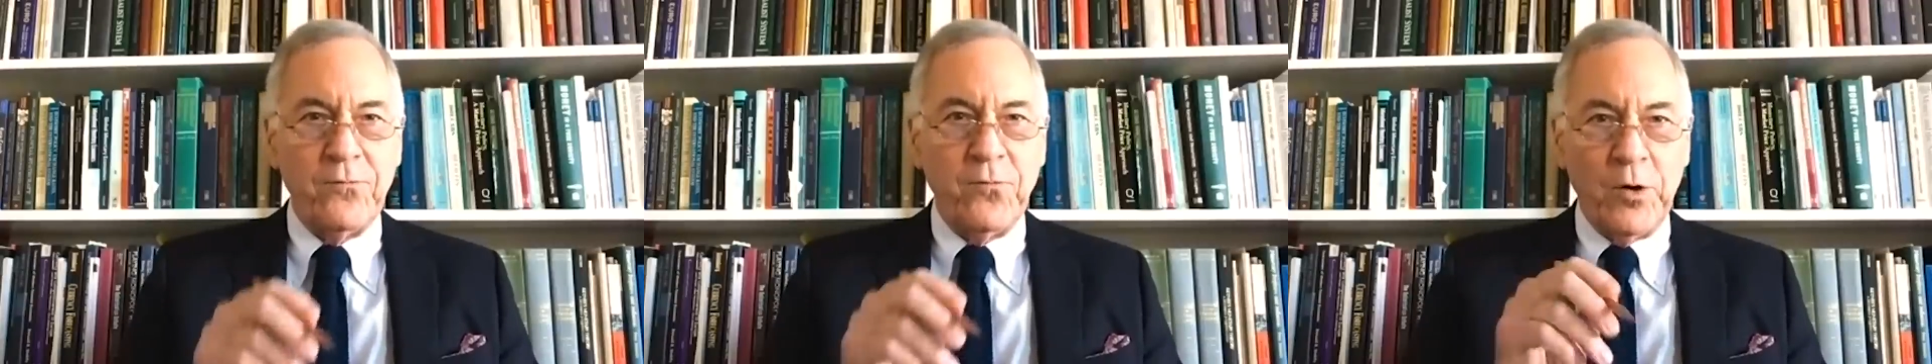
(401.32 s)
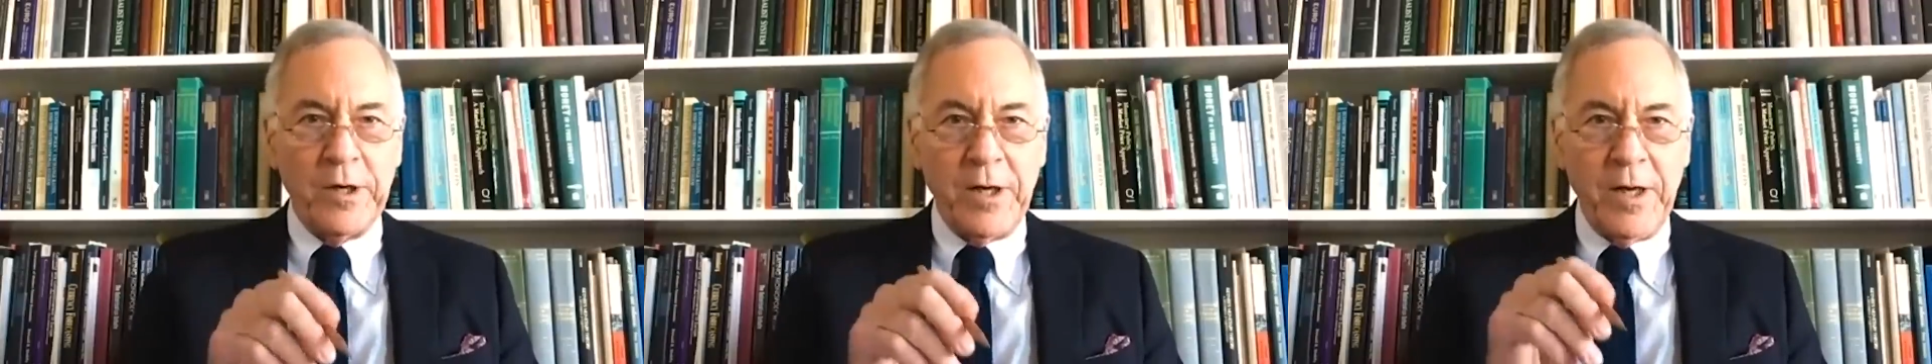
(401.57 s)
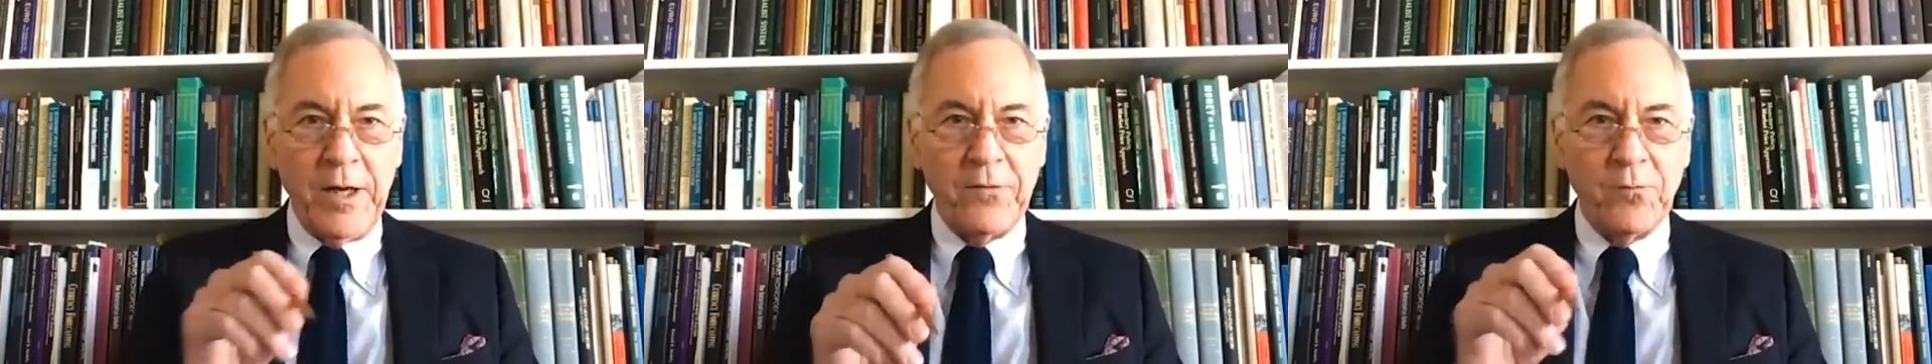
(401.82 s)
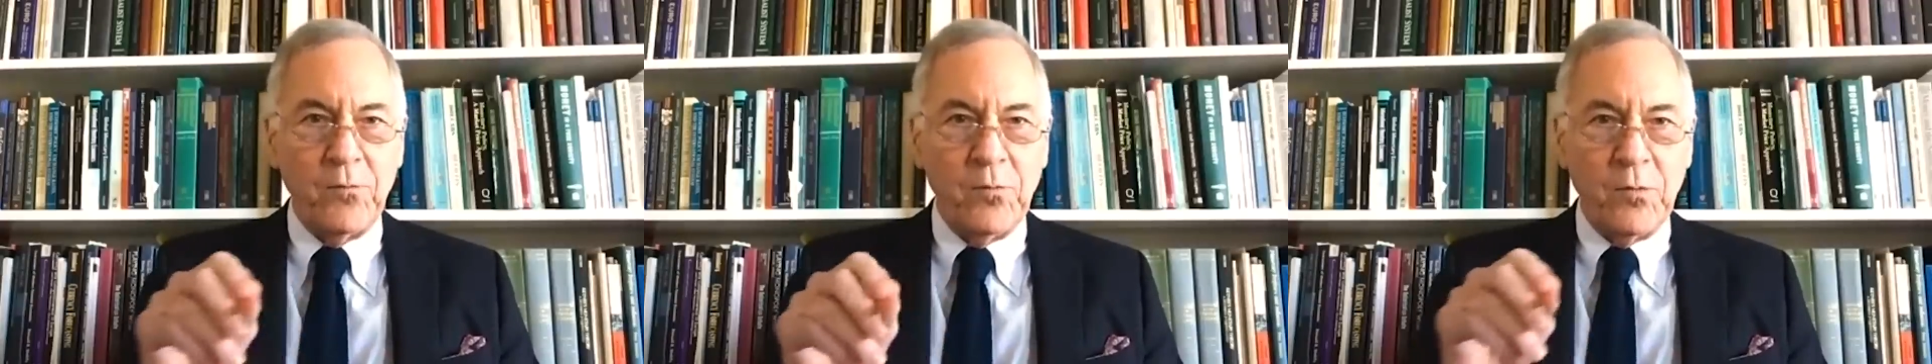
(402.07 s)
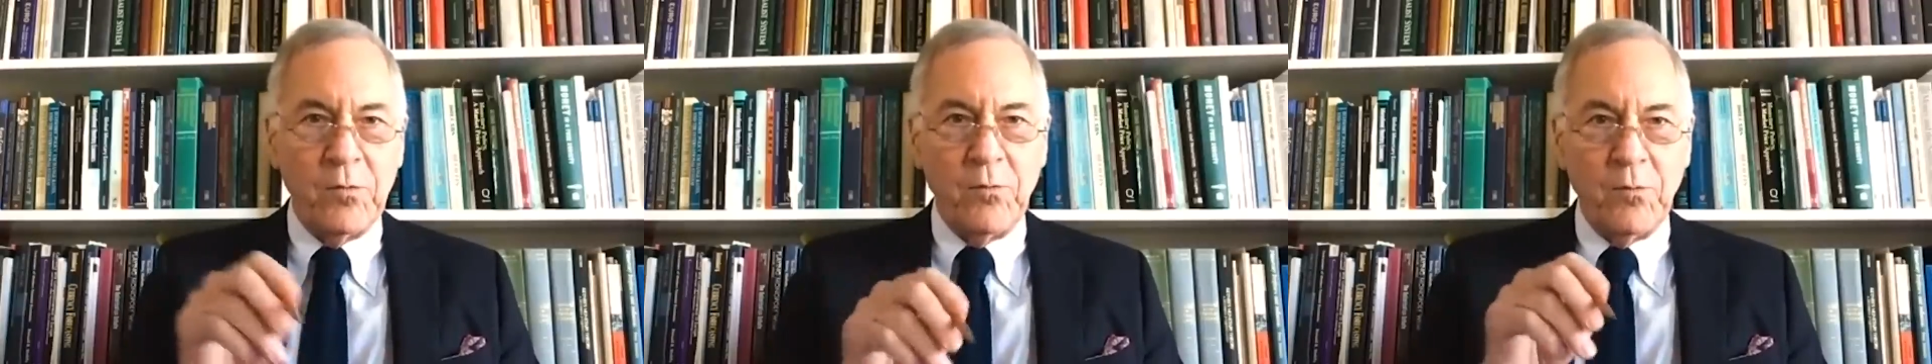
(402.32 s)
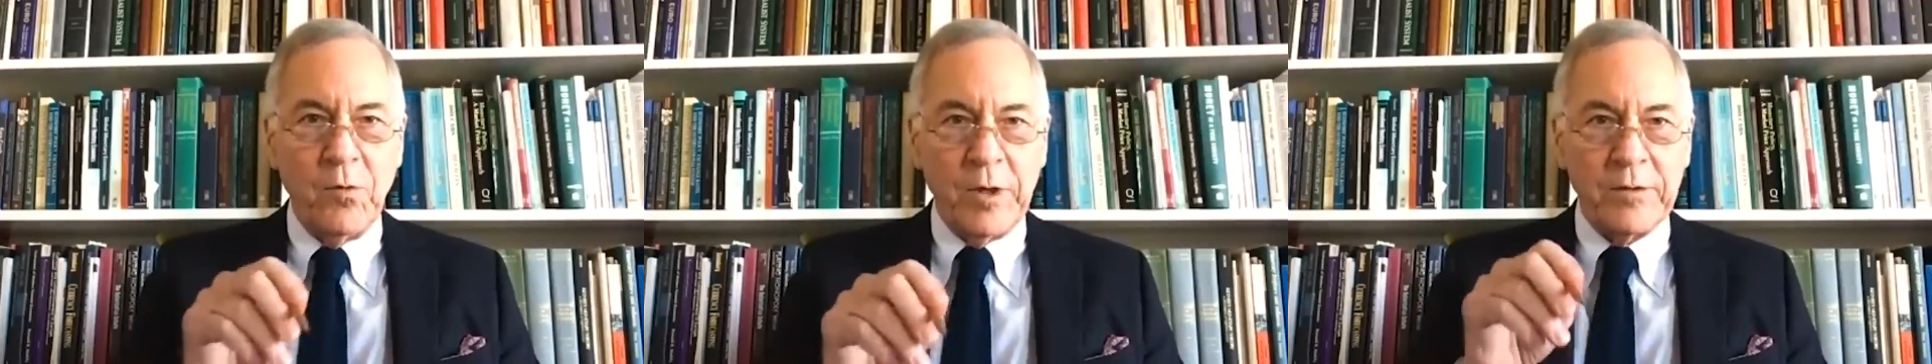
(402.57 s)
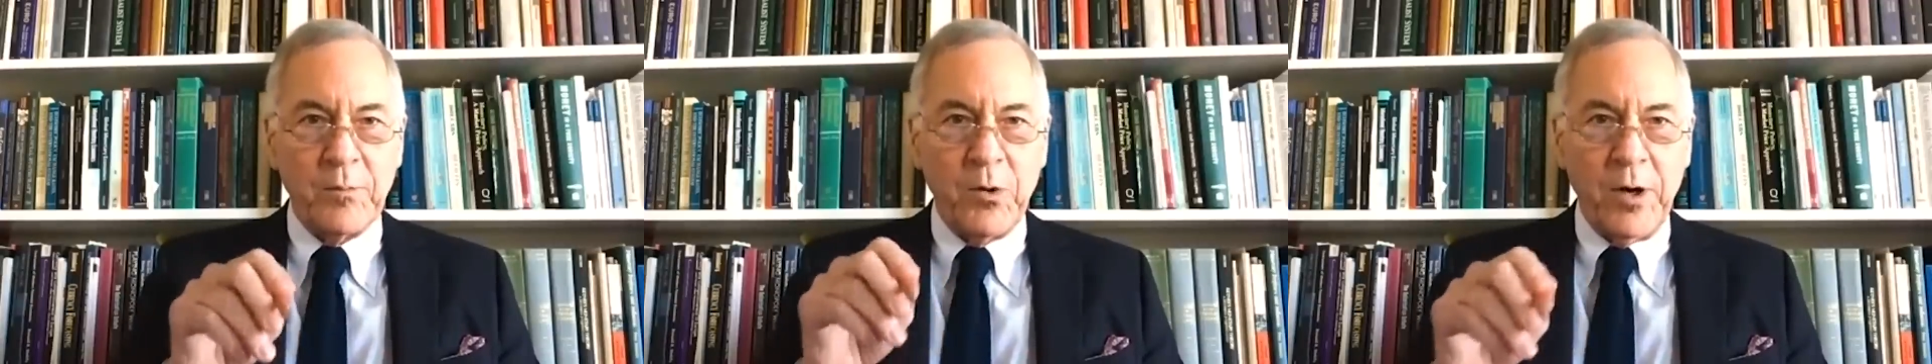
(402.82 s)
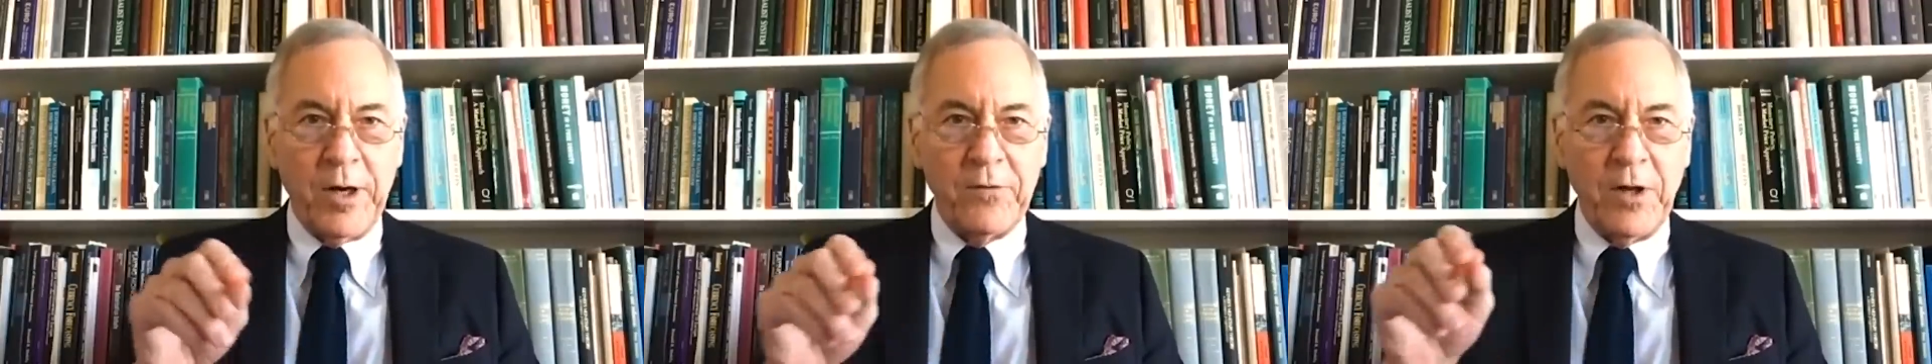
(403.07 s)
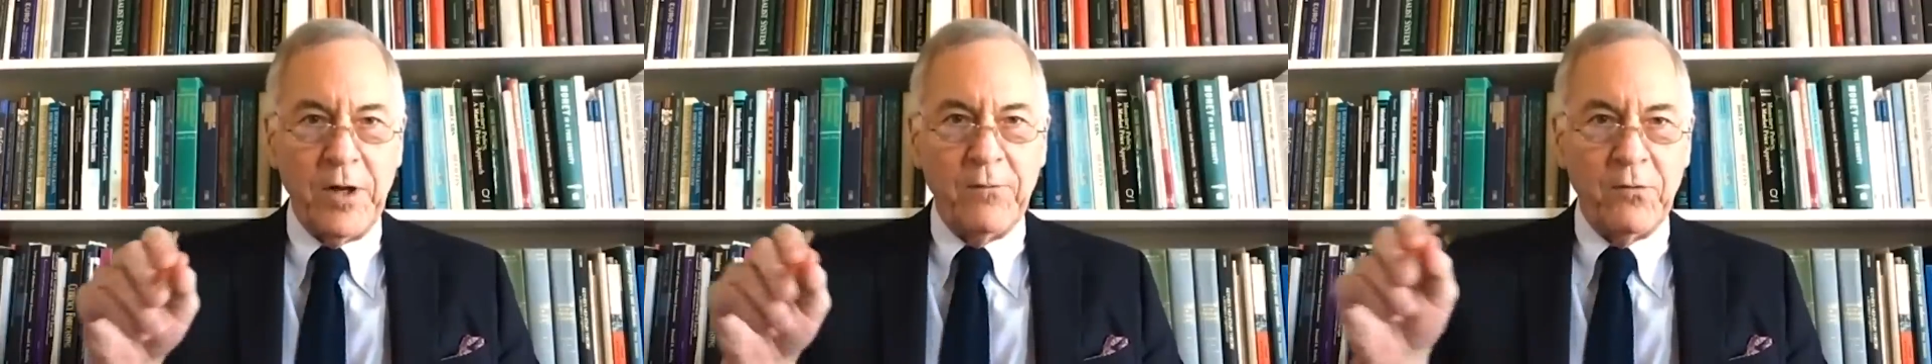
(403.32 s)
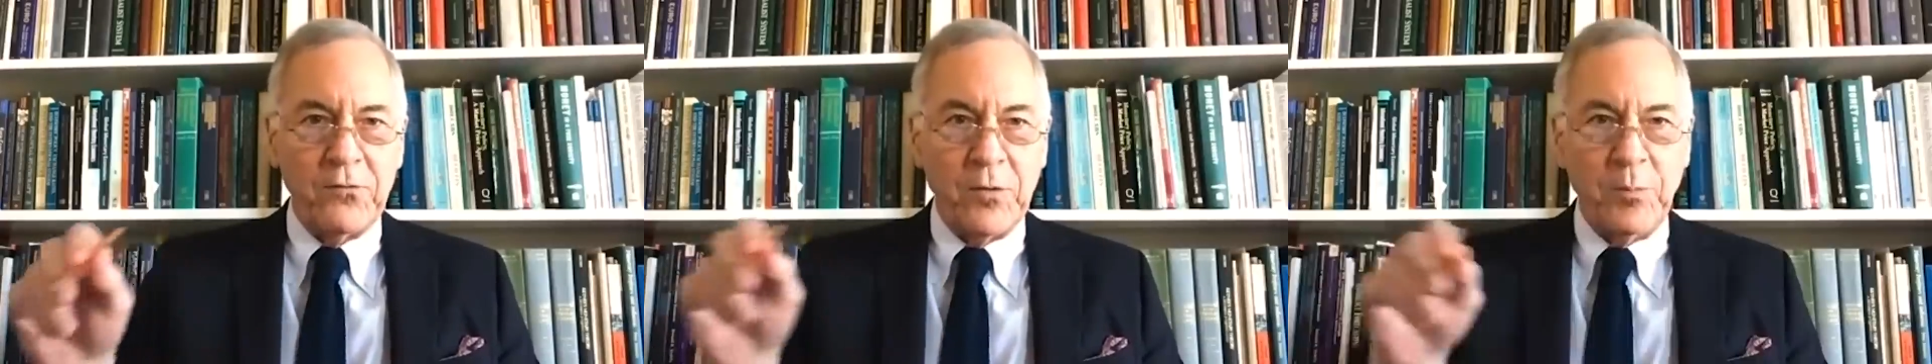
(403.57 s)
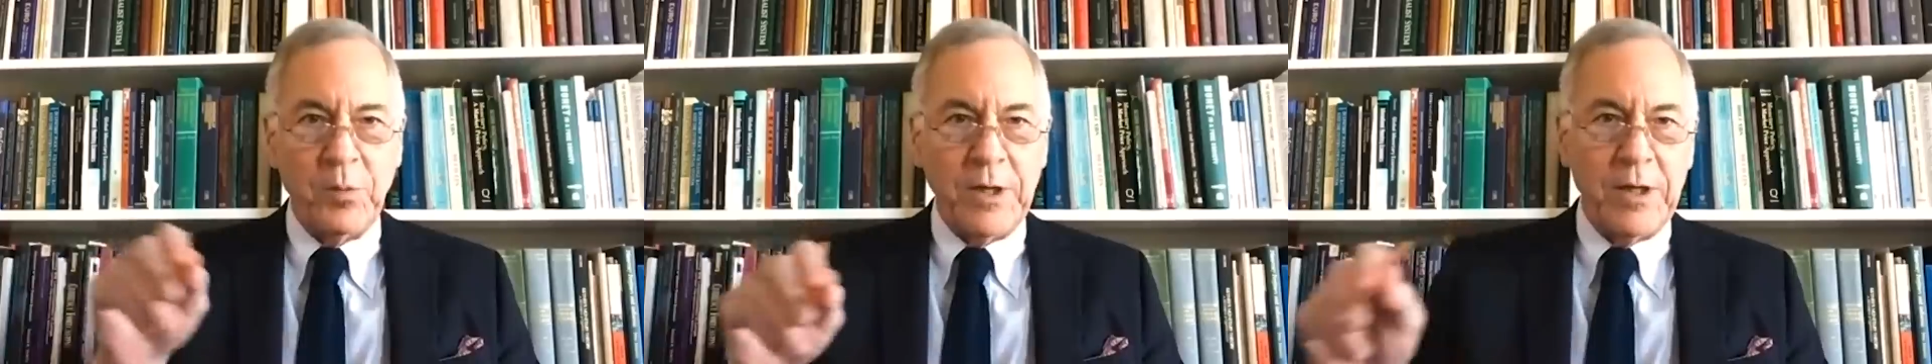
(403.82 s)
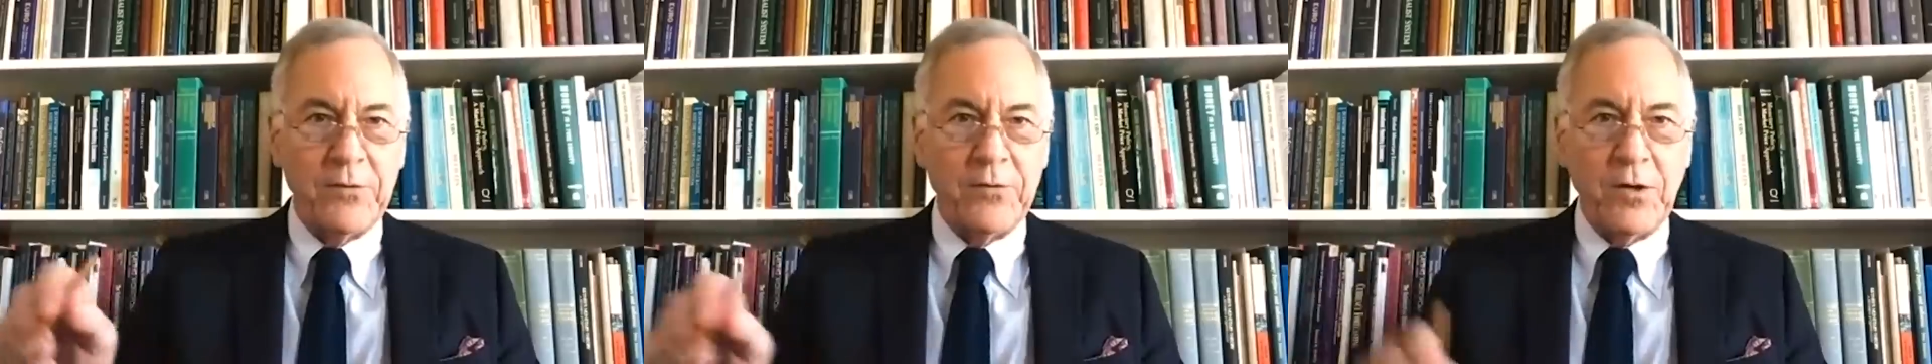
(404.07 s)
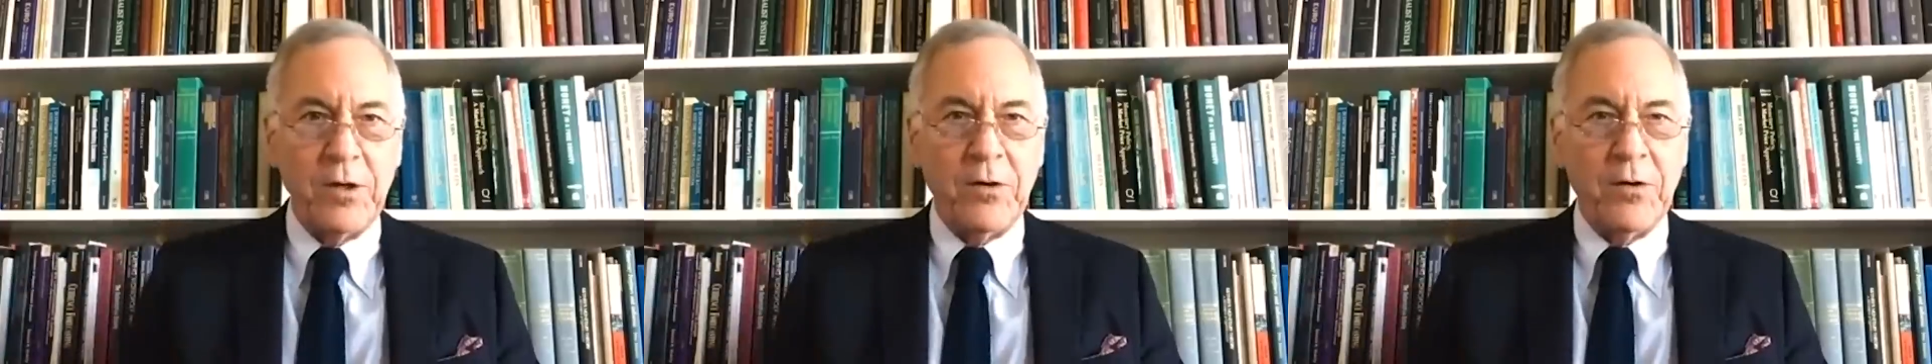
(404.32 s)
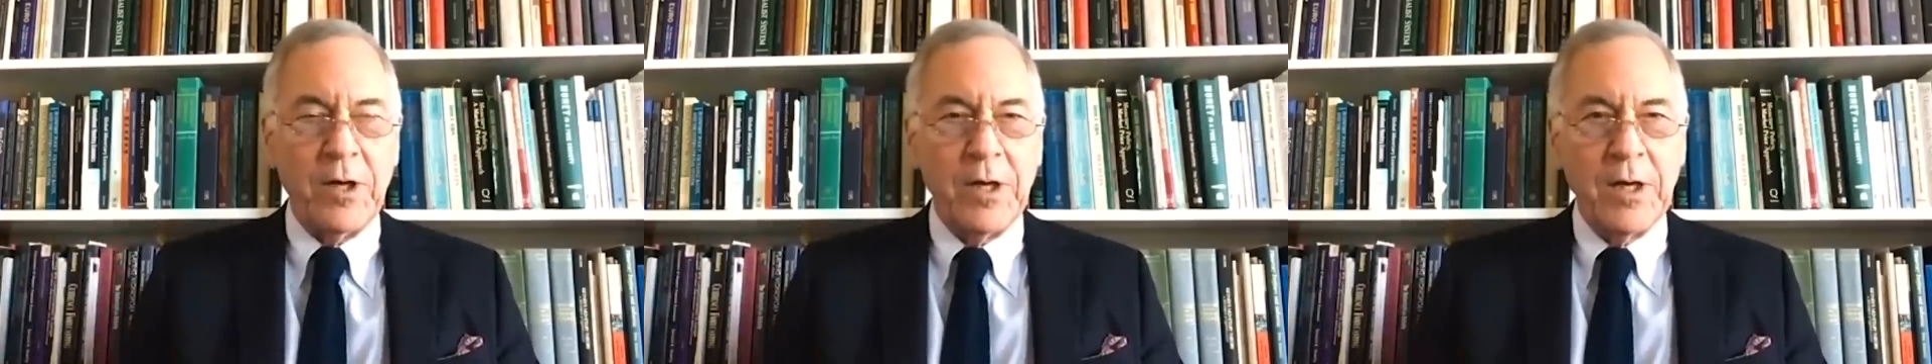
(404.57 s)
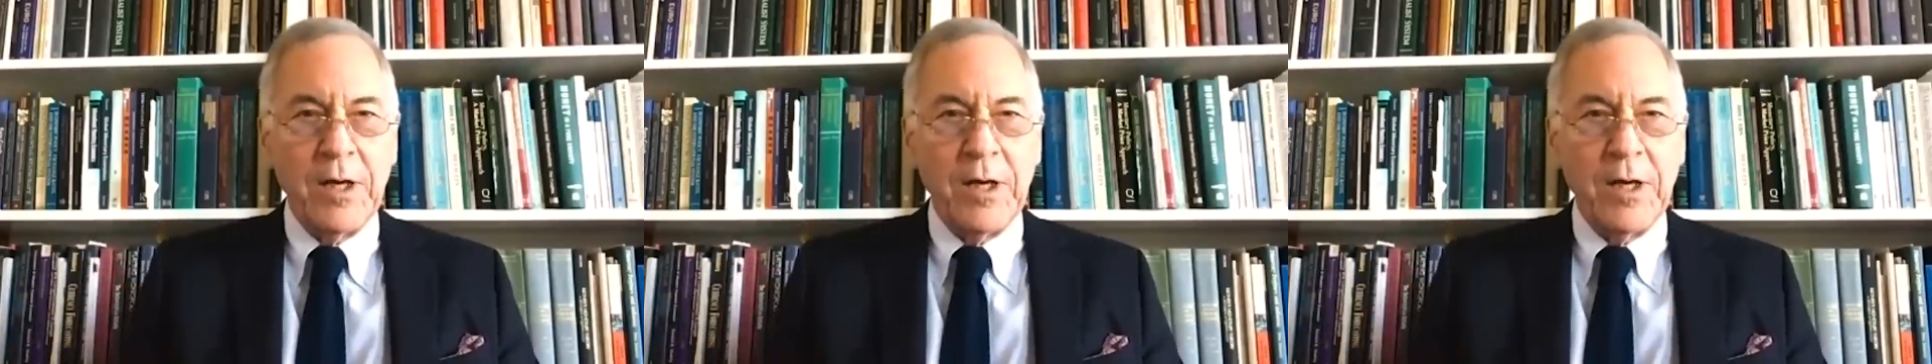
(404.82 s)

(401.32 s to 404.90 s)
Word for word: forecast what the price level should be in each year.